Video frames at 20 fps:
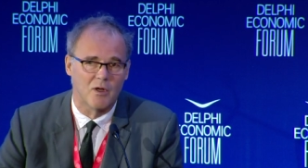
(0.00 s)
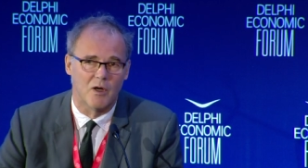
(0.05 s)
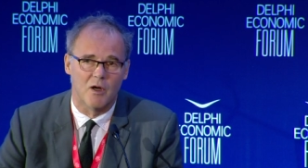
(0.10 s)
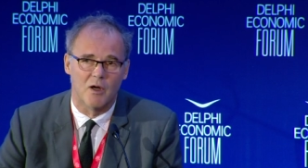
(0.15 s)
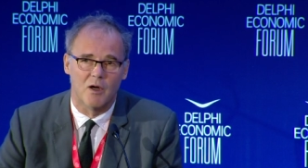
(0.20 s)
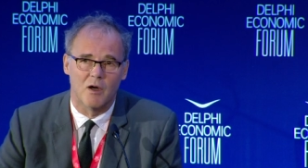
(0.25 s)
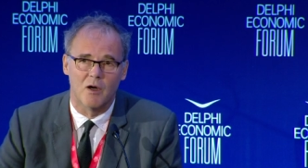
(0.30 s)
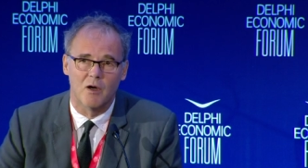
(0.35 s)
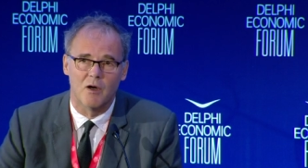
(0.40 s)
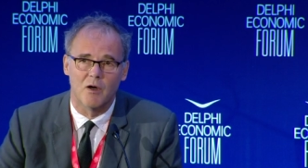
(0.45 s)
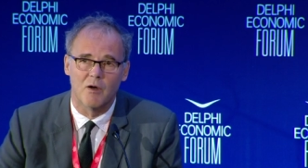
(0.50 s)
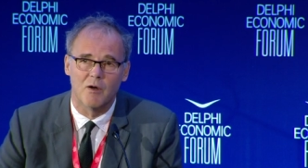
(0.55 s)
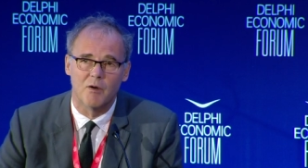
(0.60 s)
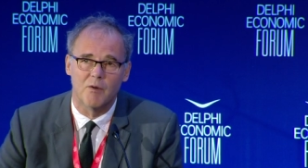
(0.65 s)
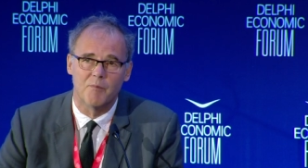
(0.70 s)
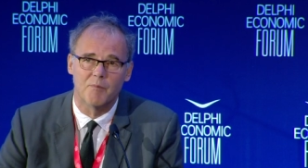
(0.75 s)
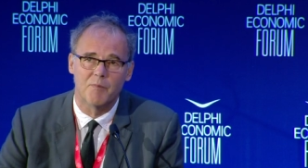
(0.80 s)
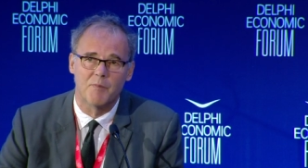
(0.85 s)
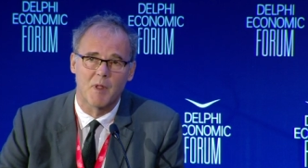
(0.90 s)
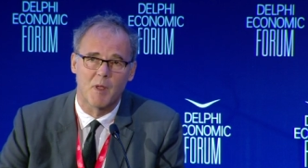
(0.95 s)

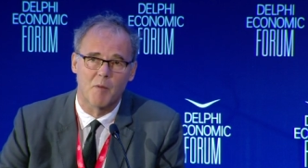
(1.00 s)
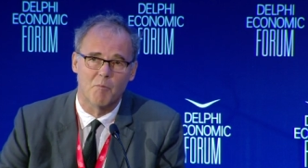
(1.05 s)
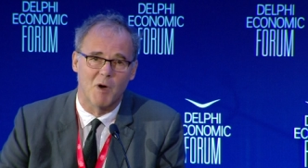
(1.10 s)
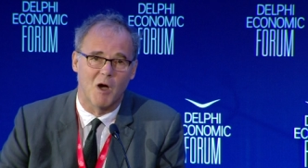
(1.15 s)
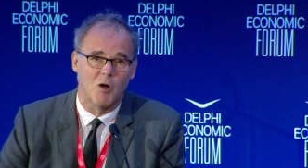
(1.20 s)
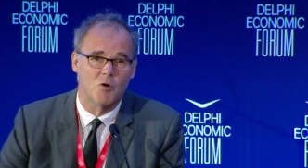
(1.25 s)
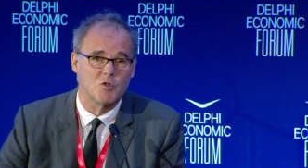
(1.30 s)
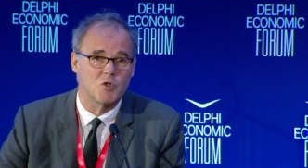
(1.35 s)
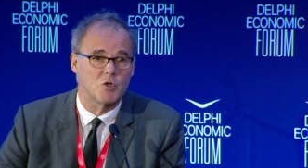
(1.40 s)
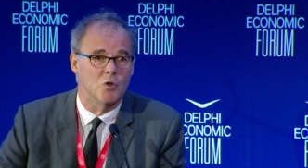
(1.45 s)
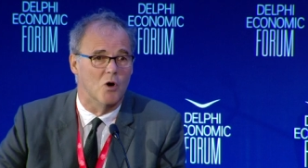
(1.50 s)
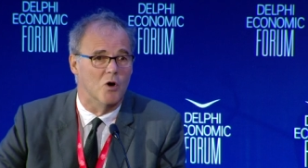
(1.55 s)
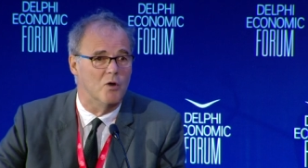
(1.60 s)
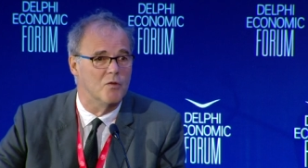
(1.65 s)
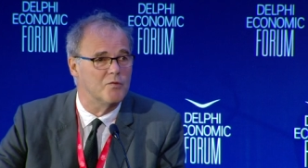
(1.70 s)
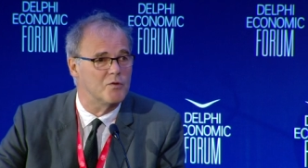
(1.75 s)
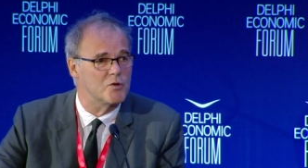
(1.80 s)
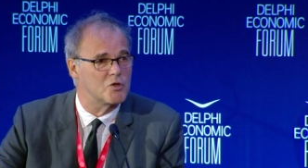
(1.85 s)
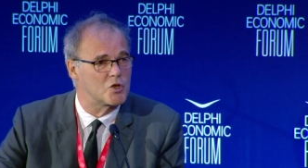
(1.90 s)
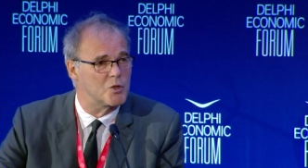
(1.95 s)
um, but also
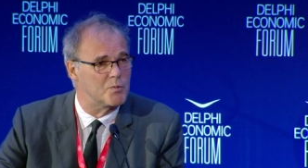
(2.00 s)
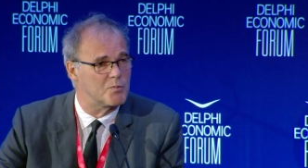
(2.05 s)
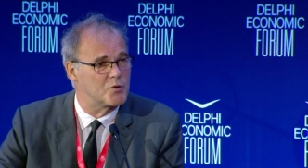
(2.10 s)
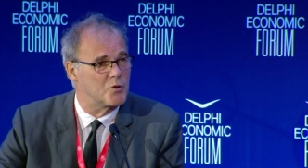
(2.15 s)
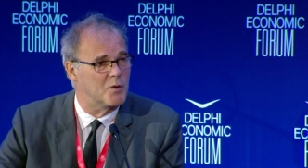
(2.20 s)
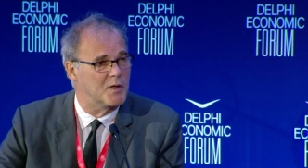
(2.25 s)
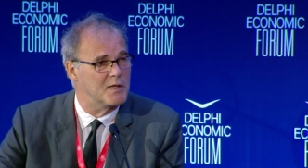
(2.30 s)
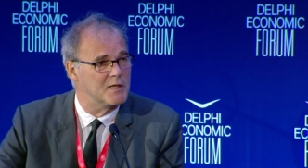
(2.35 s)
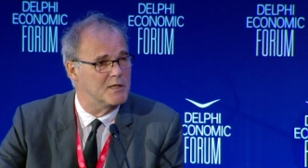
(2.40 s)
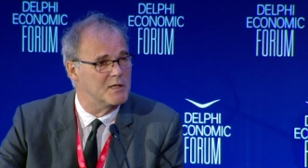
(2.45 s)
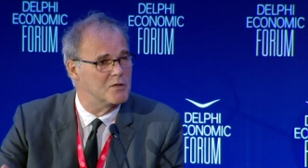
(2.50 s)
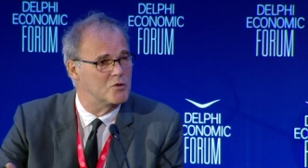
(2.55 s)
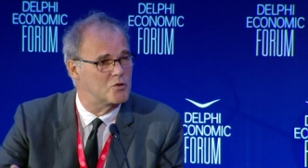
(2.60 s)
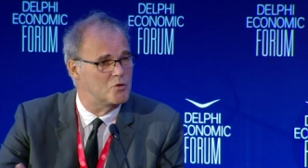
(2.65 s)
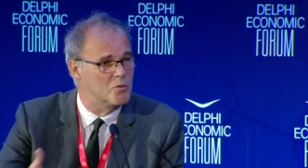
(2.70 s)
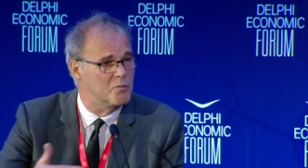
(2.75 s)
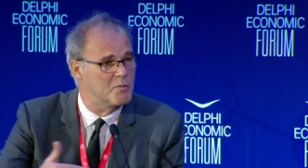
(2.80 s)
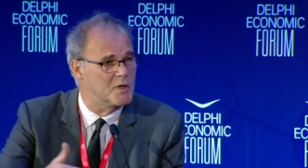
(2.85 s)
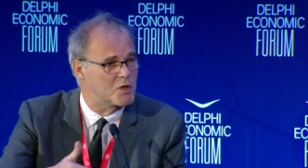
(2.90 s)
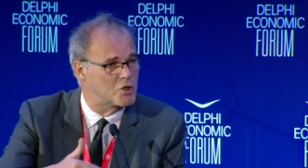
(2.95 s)
on-the-job training
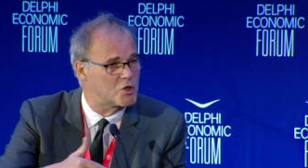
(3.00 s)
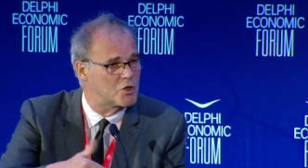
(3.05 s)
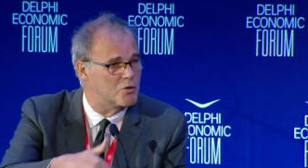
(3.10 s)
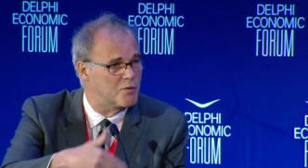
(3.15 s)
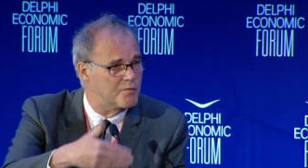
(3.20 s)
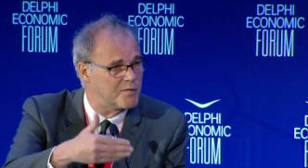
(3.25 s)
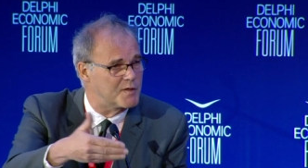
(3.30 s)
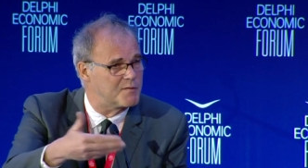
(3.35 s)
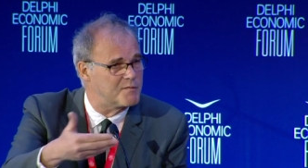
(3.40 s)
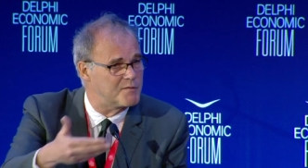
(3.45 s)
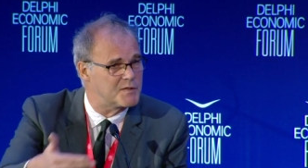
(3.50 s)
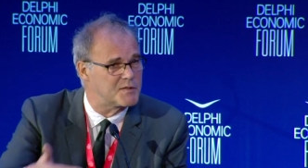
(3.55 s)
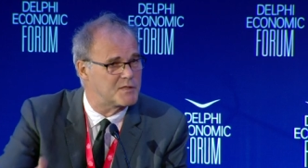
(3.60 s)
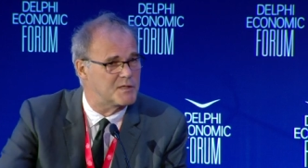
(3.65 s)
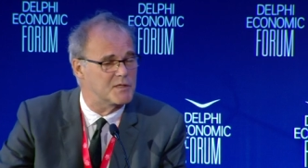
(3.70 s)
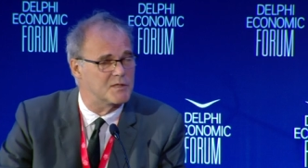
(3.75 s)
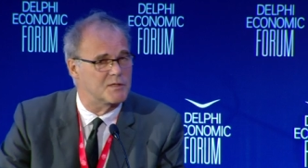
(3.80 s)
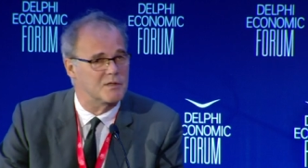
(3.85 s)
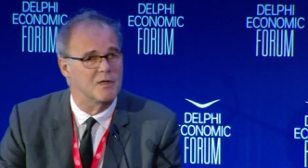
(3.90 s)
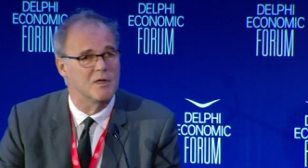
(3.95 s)
to make sure that
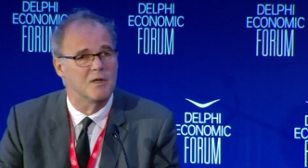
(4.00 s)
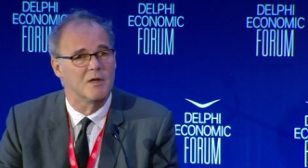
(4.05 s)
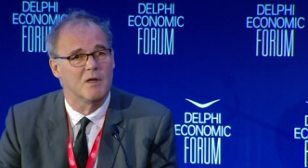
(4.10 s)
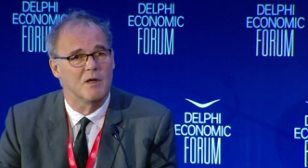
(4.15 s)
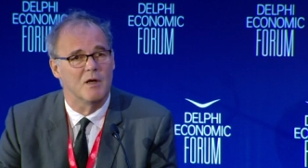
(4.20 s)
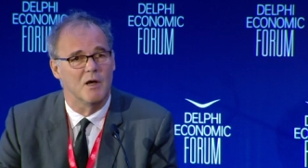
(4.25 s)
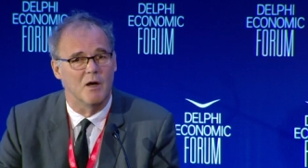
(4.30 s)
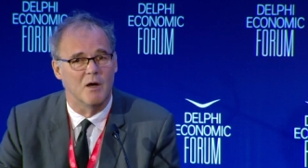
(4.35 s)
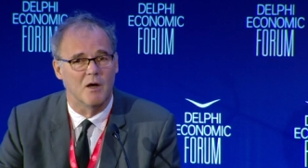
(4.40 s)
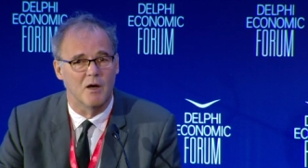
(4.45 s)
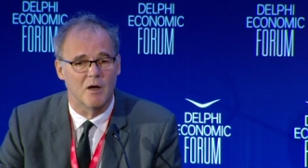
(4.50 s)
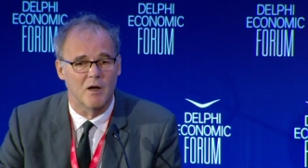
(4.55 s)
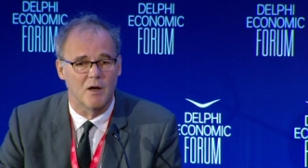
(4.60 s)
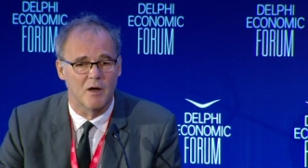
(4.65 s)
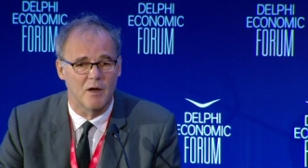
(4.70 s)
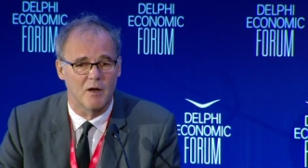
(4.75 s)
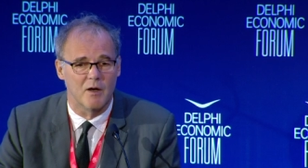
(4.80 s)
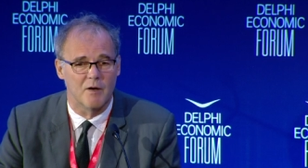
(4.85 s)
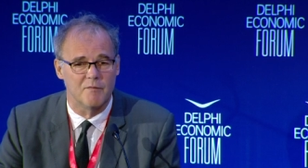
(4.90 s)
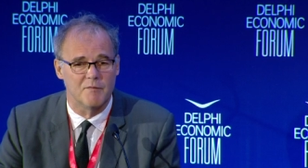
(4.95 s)
this is
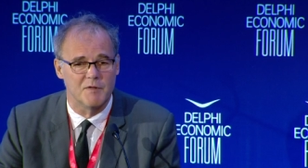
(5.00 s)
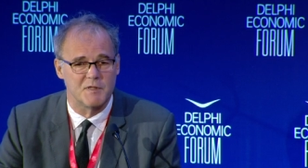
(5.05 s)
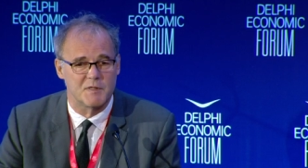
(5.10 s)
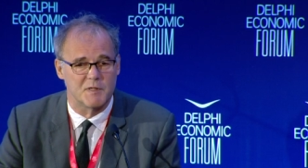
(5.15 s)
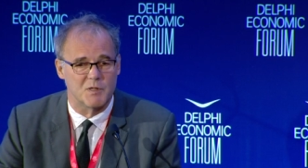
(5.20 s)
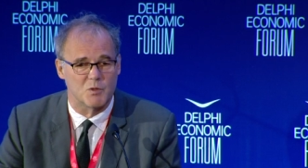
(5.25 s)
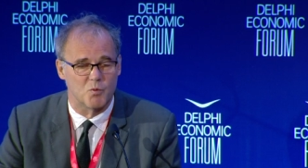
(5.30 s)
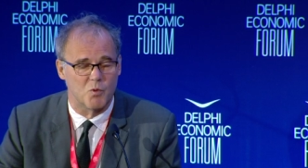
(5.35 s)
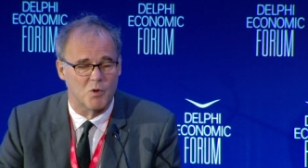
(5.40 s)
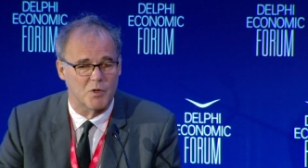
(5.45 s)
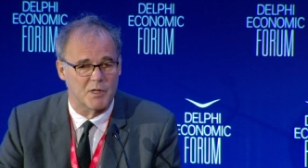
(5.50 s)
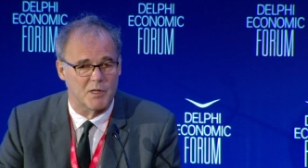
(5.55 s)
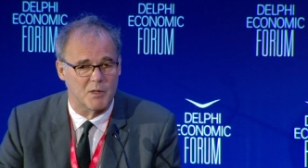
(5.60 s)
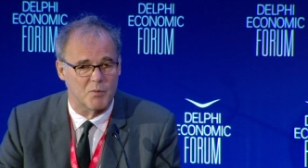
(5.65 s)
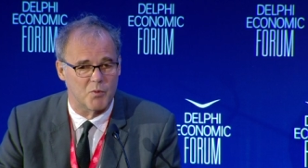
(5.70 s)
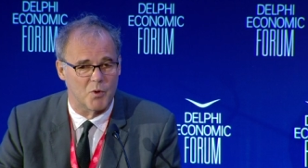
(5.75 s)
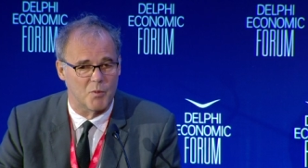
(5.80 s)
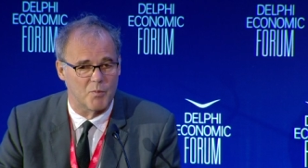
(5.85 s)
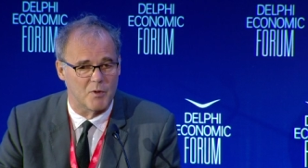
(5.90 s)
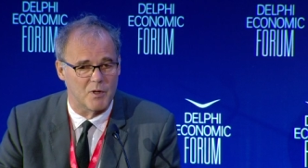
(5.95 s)
uh, this is
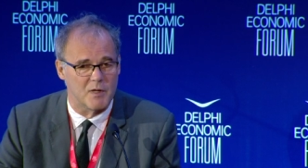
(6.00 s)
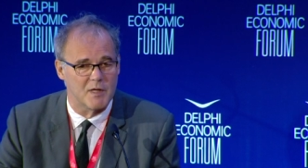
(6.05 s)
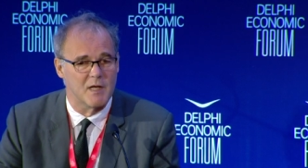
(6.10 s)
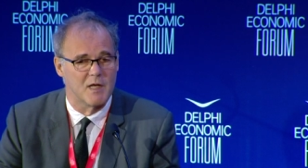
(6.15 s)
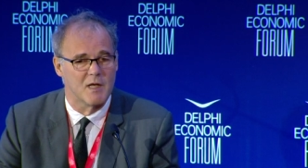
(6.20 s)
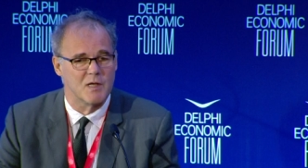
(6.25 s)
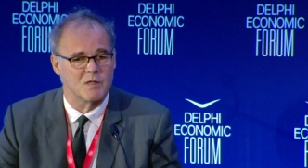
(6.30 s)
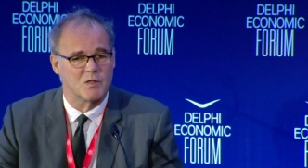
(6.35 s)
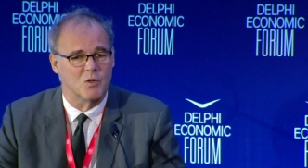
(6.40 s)
working properly.